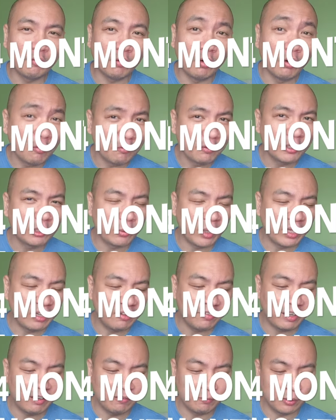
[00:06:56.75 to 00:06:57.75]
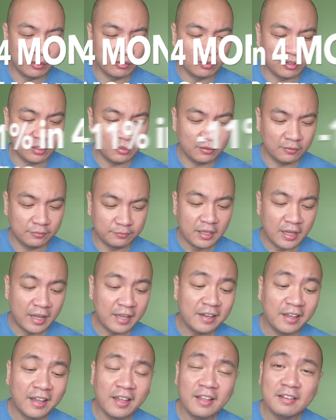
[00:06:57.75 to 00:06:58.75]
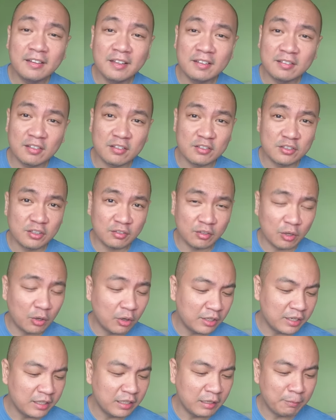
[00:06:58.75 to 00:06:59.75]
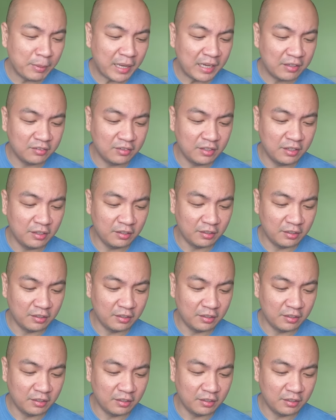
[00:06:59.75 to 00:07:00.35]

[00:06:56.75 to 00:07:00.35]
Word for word: of over 25%. And again, this is just all in the past